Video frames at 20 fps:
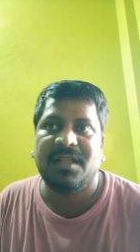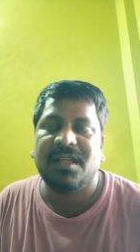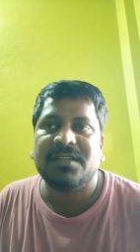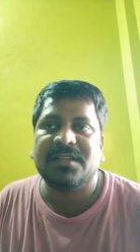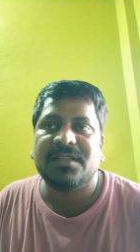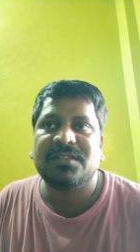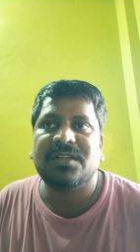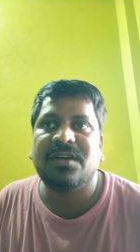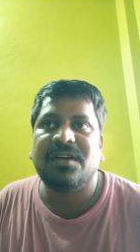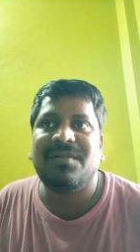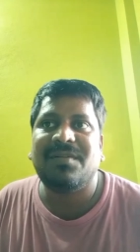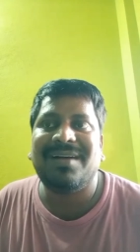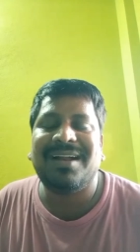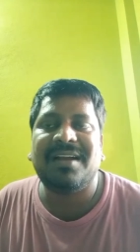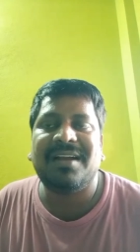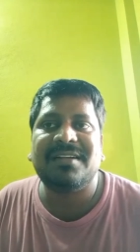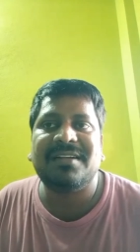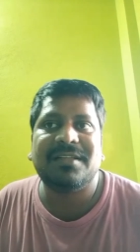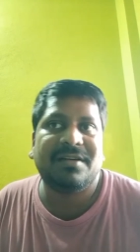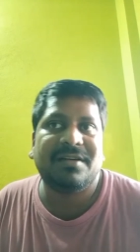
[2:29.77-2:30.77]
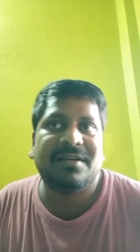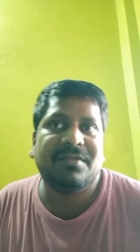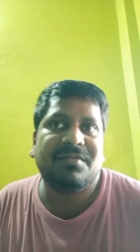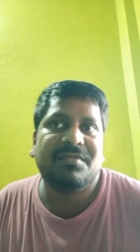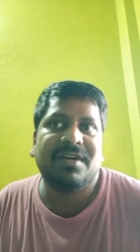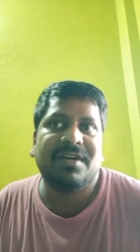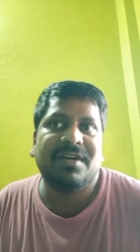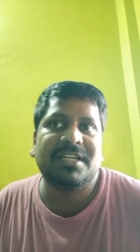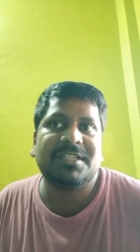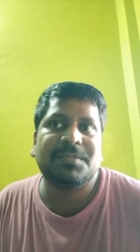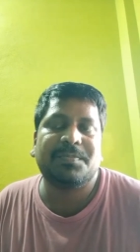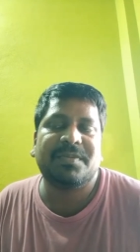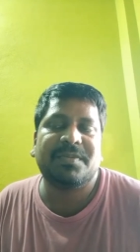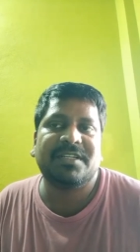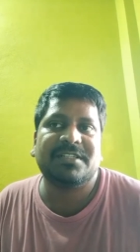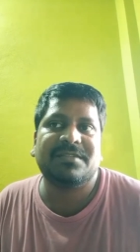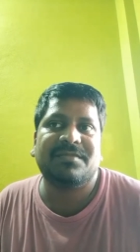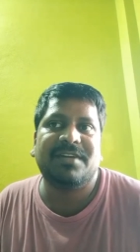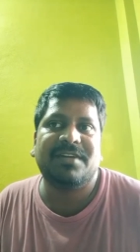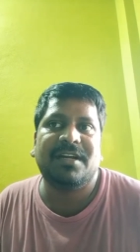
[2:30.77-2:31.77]
So what
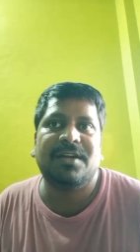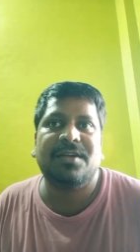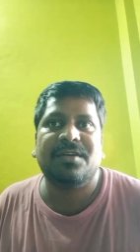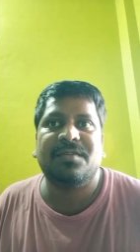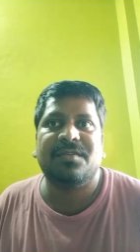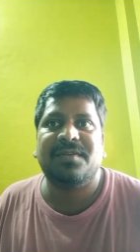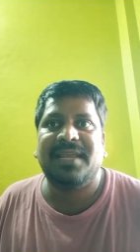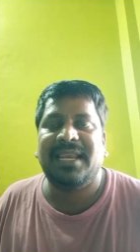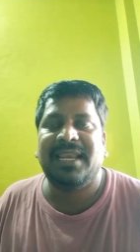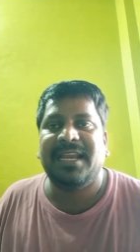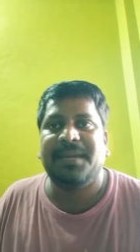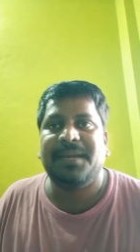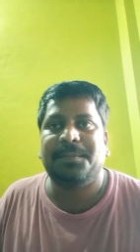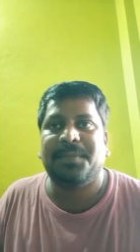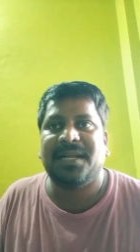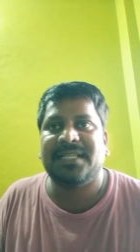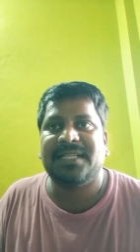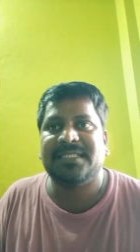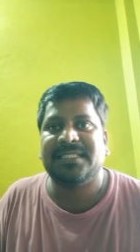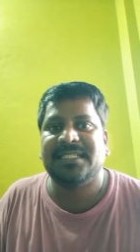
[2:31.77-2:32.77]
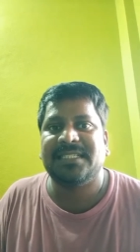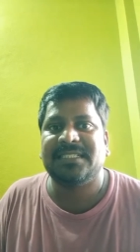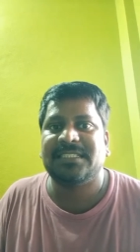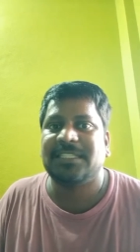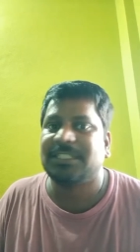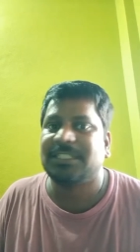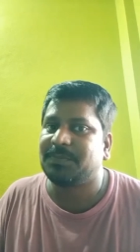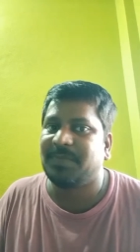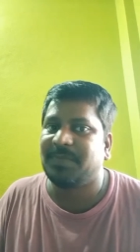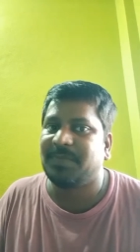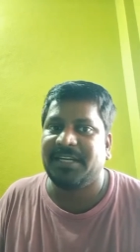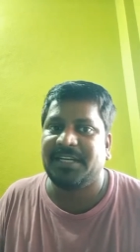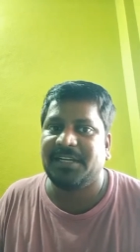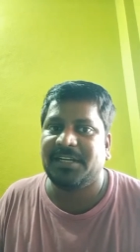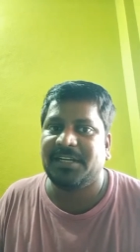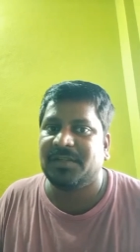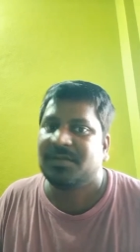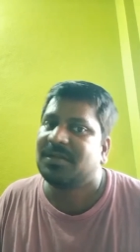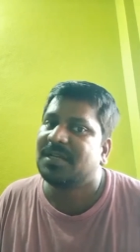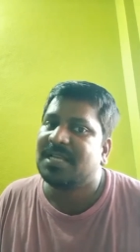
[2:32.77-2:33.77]
prism will do when light passes? It split
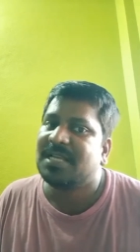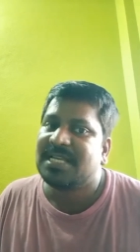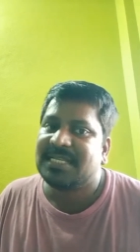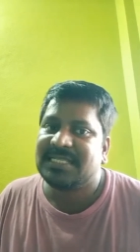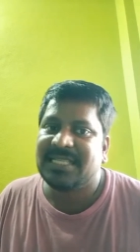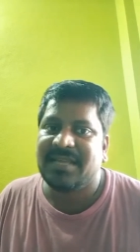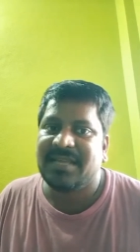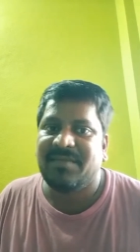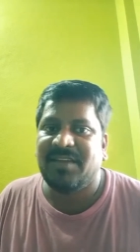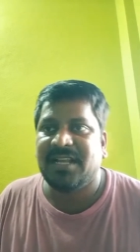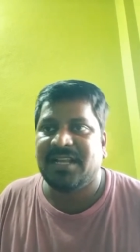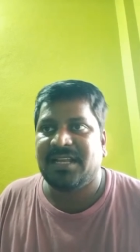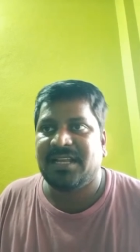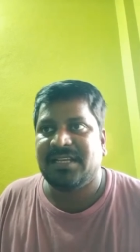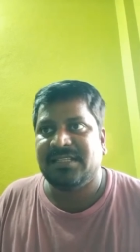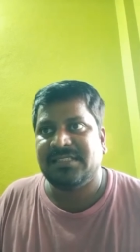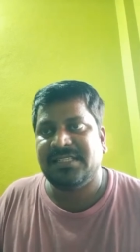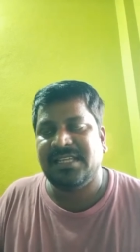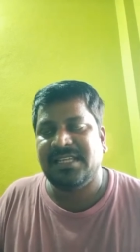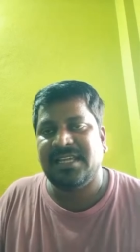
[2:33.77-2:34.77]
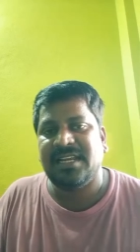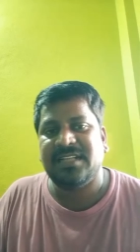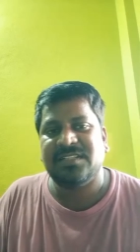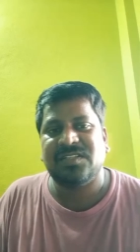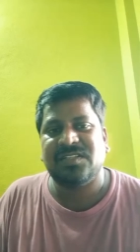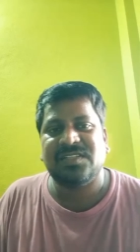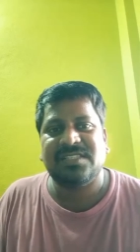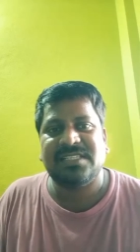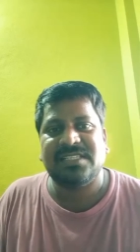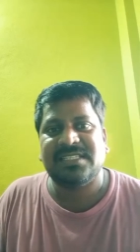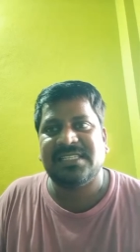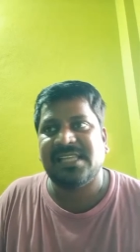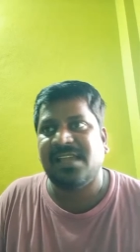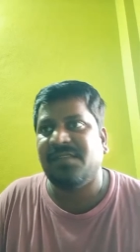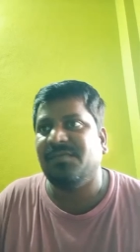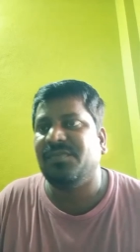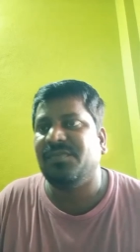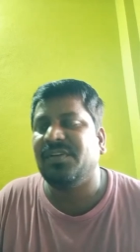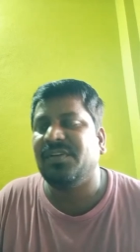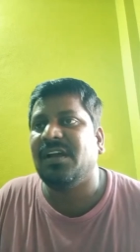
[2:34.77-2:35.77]
into 7 colors. Here also the
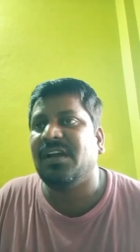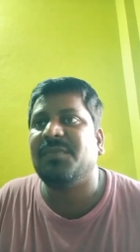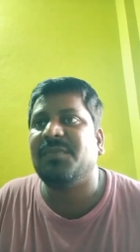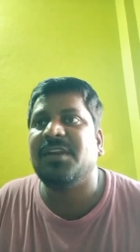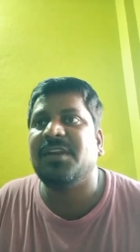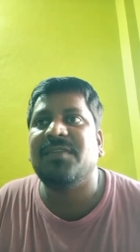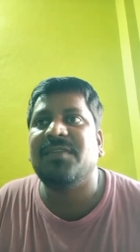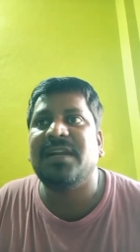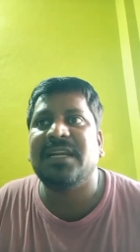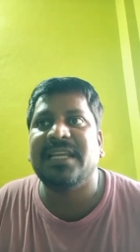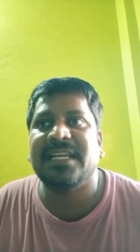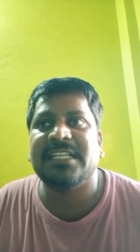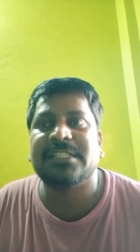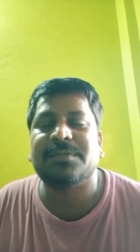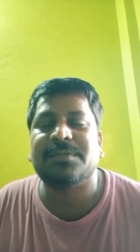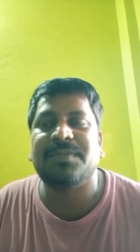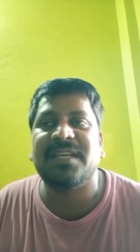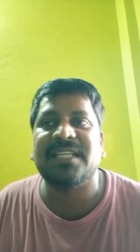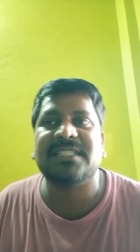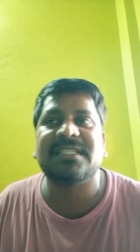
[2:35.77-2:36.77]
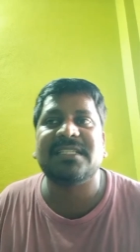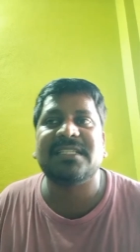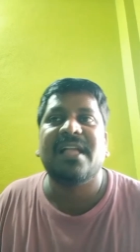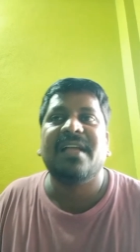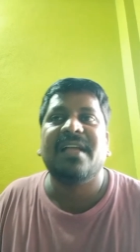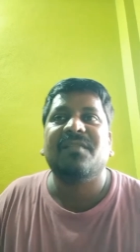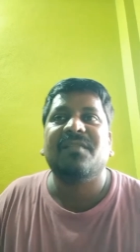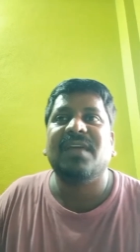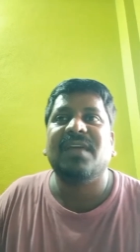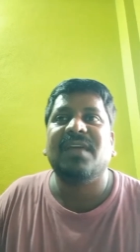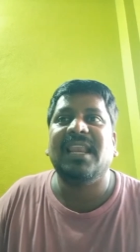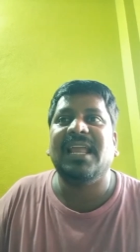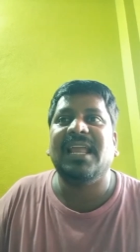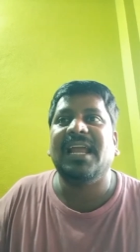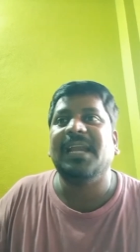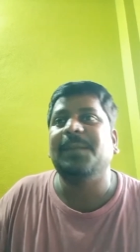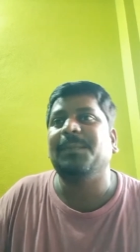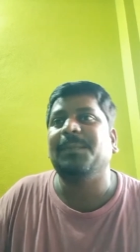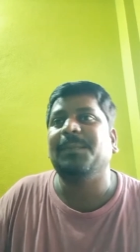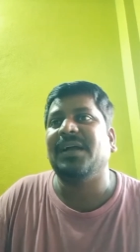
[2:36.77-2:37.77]
same phenomenon will take place when
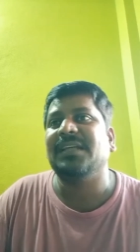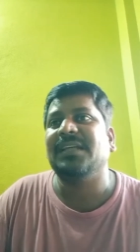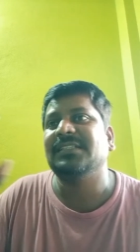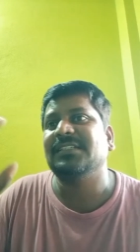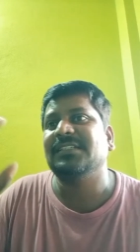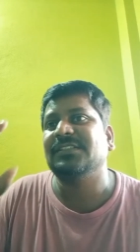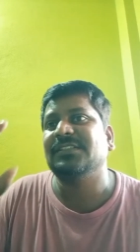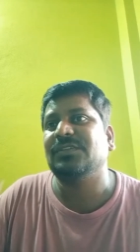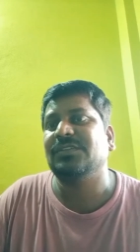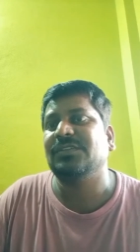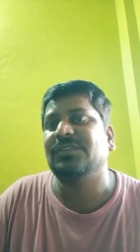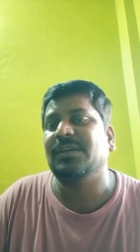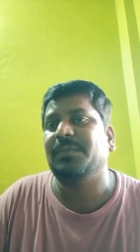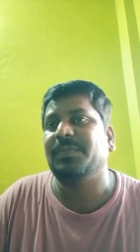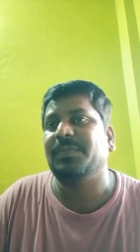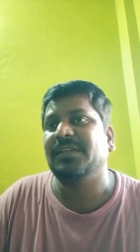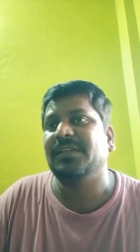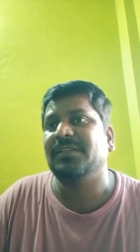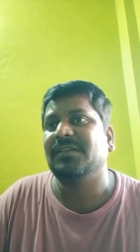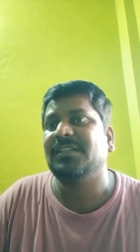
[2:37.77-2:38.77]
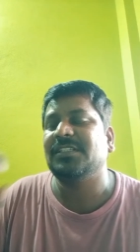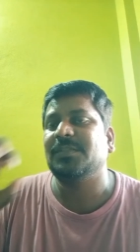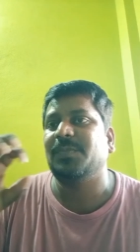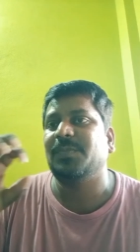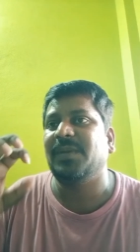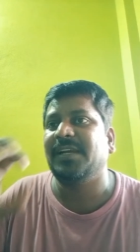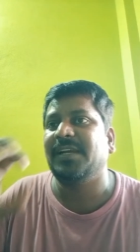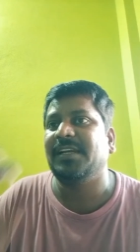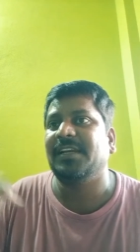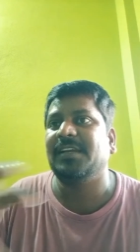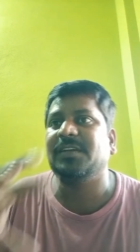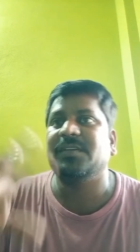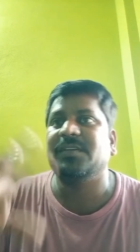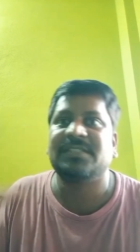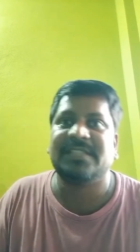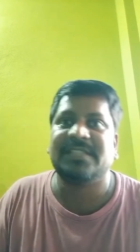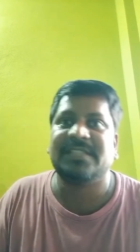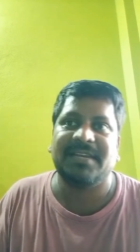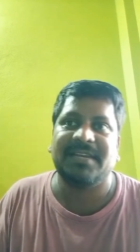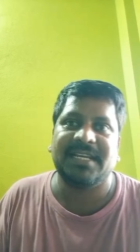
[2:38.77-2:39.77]
light passes through the prism, split into
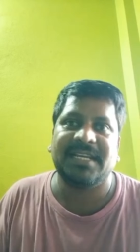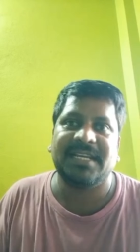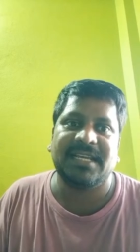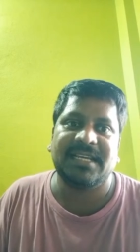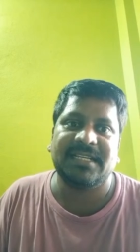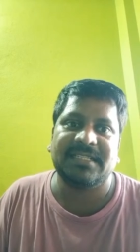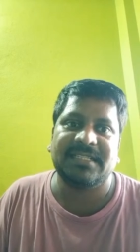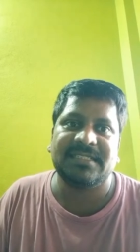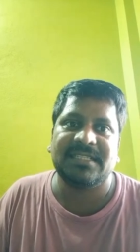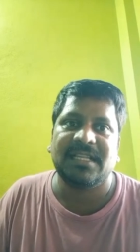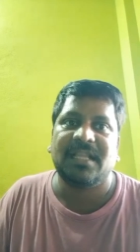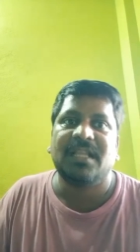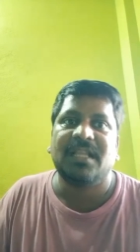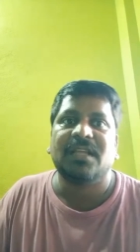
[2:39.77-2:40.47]
7 colors.